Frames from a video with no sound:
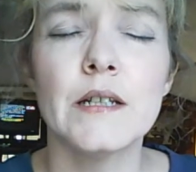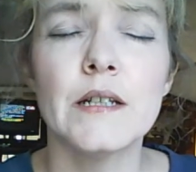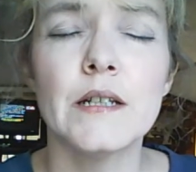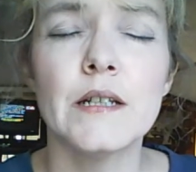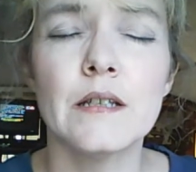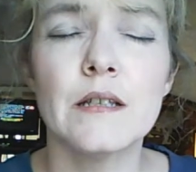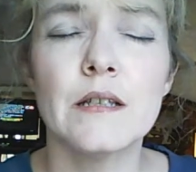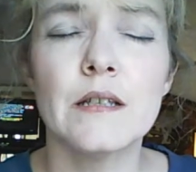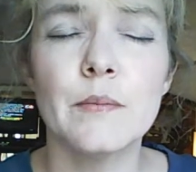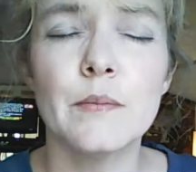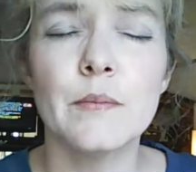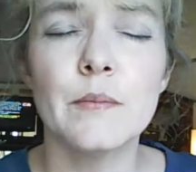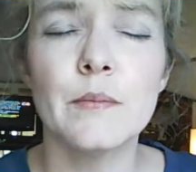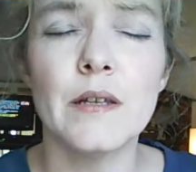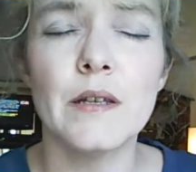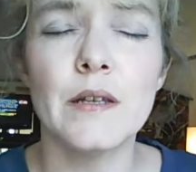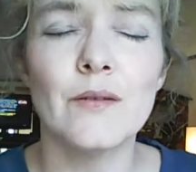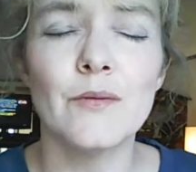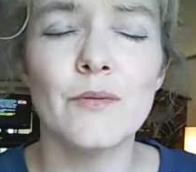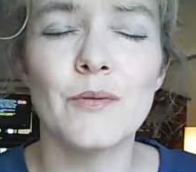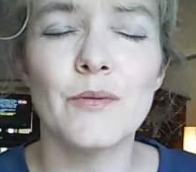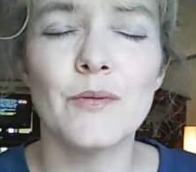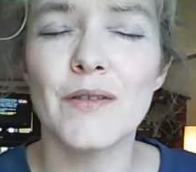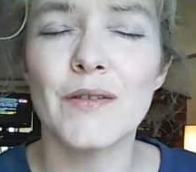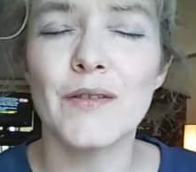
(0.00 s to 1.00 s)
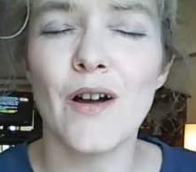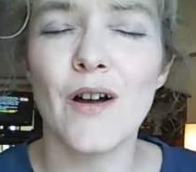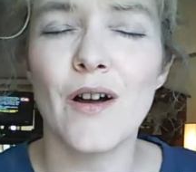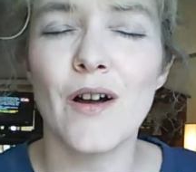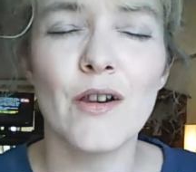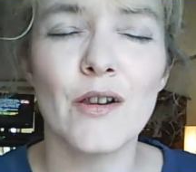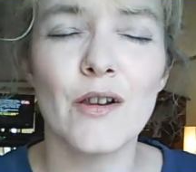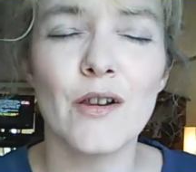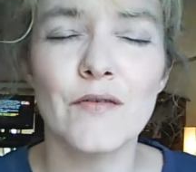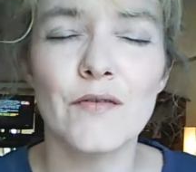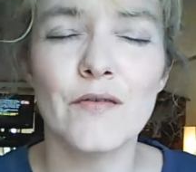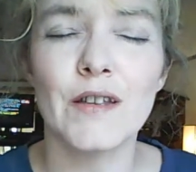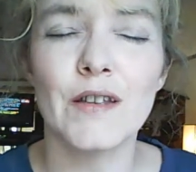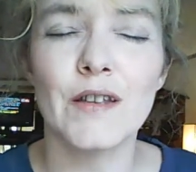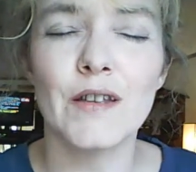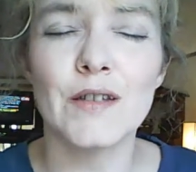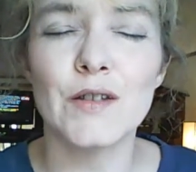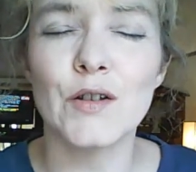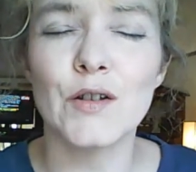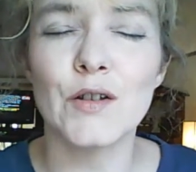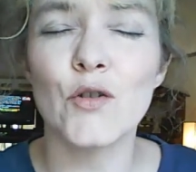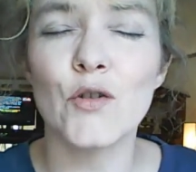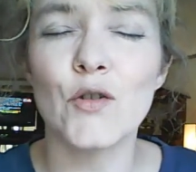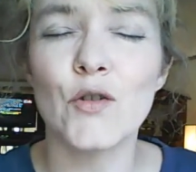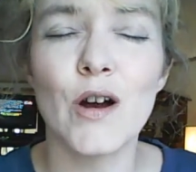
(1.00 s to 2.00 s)
to speak with all of
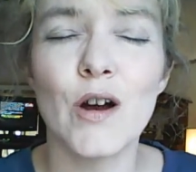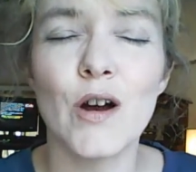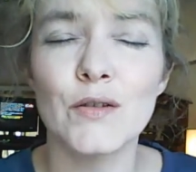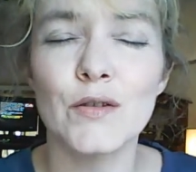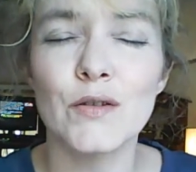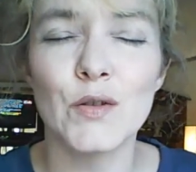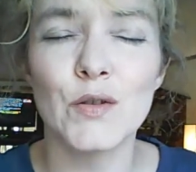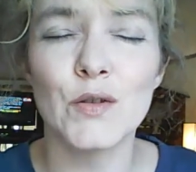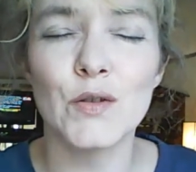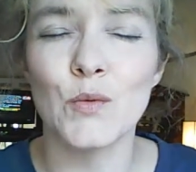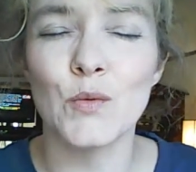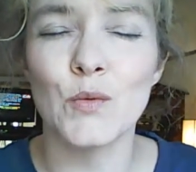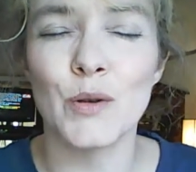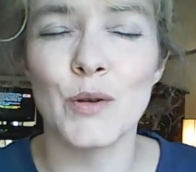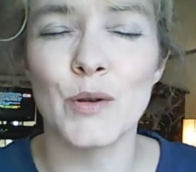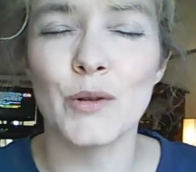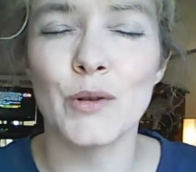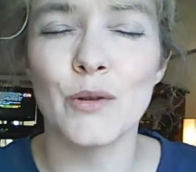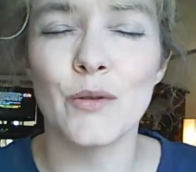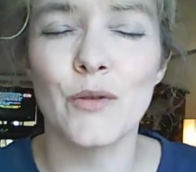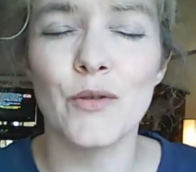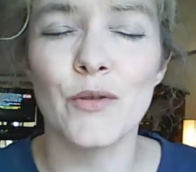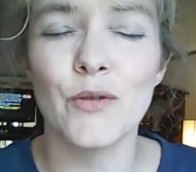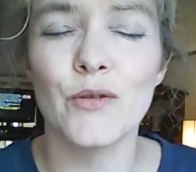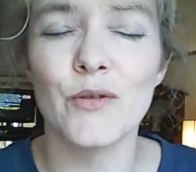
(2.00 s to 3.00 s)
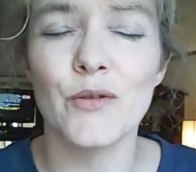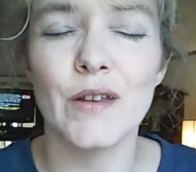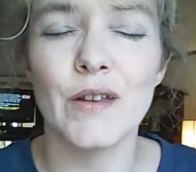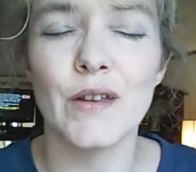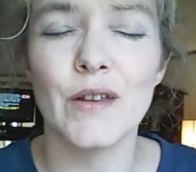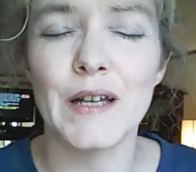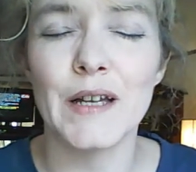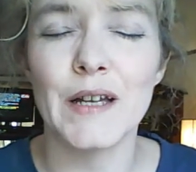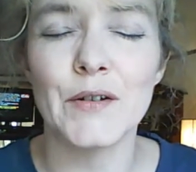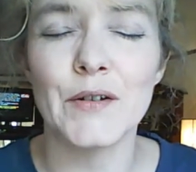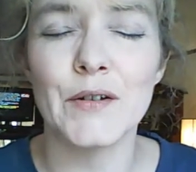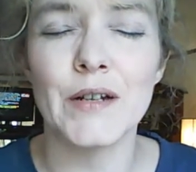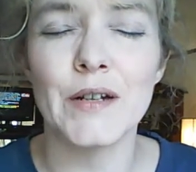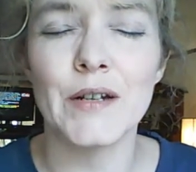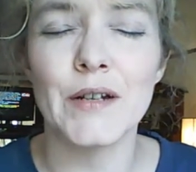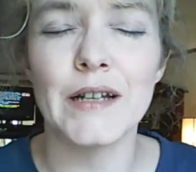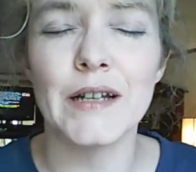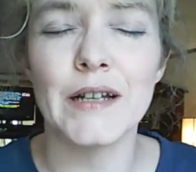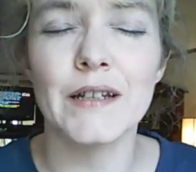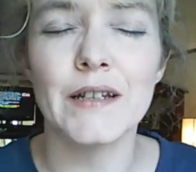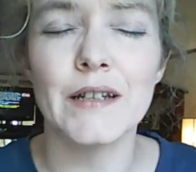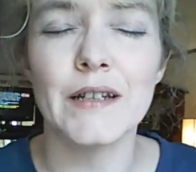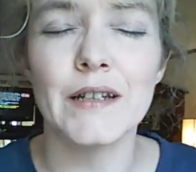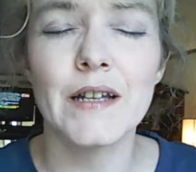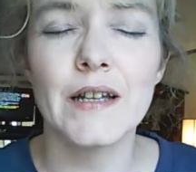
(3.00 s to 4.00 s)
these across the world through the
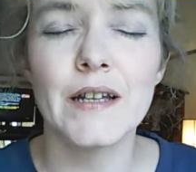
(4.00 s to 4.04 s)
internet.